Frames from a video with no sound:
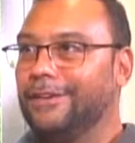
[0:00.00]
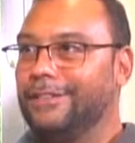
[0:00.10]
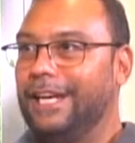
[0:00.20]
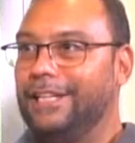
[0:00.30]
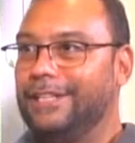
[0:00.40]

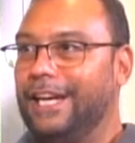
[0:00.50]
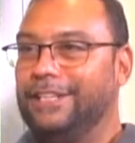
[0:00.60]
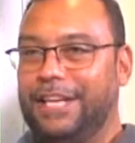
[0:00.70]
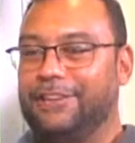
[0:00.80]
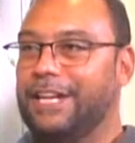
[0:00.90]

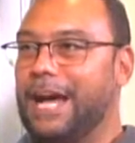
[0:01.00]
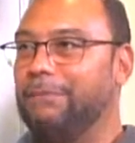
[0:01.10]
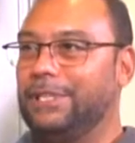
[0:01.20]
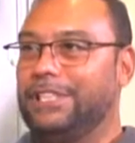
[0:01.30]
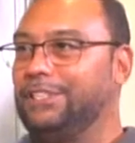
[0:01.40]
They're in
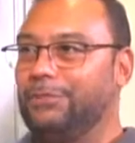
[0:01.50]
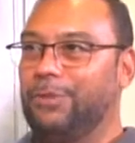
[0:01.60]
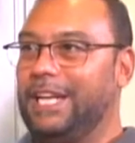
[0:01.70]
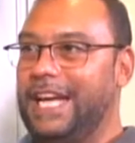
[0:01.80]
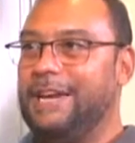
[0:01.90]
competition
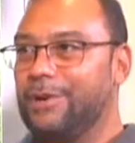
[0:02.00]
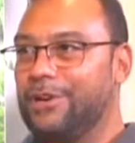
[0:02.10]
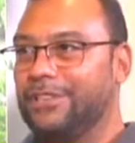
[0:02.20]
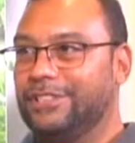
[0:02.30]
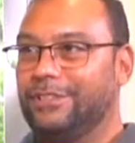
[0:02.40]
with
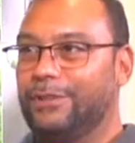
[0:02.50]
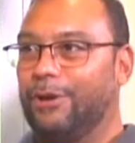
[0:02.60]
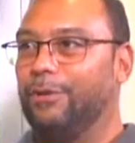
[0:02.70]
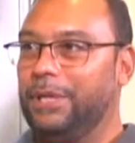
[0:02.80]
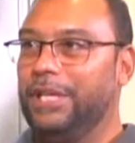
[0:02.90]
Amherst and
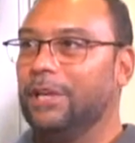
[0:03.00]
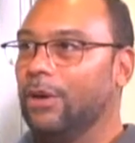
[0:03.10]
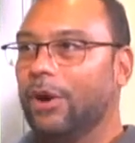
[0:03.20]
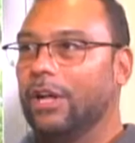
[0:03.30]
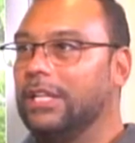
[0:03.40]
Colby,
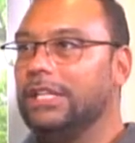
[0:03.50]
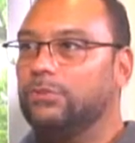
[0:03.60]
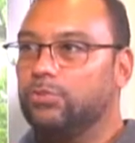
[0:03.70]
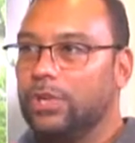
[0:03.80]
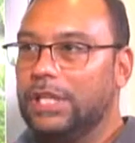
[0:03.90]
all of
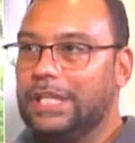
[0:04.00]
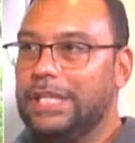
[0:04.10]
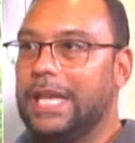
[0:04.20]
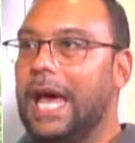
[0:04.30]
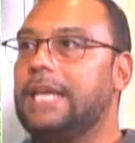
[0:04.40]
these really
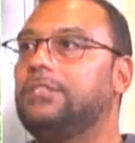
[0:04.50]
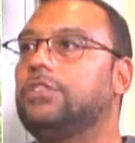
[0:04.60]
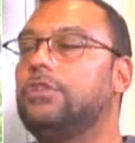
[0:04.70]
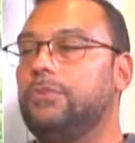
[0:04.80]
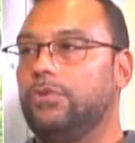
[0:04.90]
nice
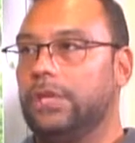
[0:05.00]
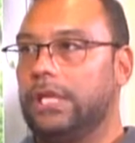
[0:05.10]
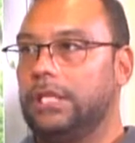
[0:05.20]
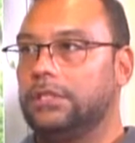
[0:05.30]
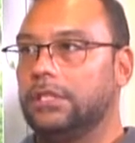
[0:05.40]

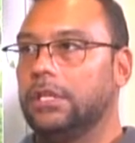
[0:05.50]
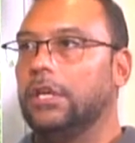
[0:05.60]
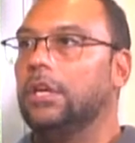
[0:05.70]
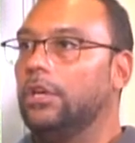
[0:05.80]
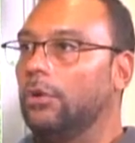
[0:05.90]
communities.
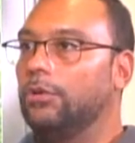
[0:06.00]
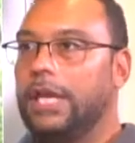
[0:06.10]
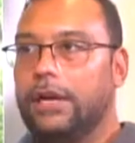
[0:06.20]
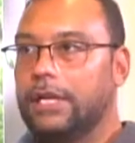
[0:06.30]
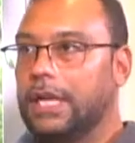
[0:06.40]
You know,
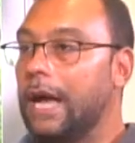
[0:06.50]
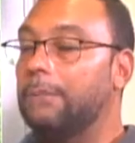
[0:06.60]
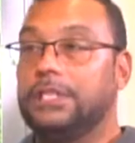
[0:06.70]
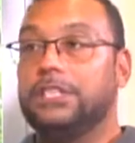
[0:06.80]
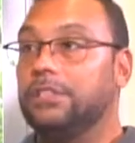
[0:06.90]
they're in
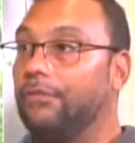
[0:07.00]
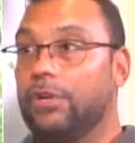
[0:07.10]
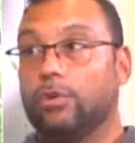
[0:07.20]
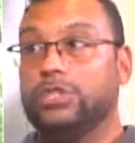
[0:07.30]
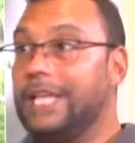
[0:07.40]
competition for
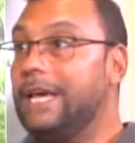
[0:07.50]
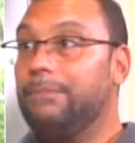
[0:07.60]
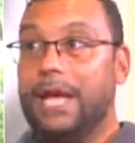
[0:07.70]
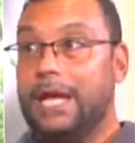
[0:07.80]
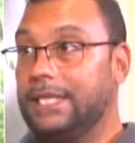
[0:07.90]
those same
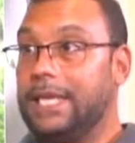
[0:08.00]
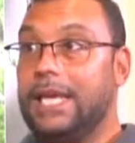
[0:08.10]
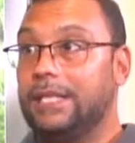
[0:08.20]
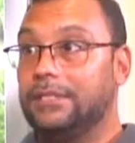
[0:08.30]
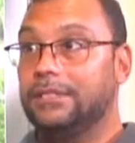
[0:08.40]
kind of
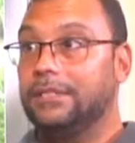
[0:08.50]
kids.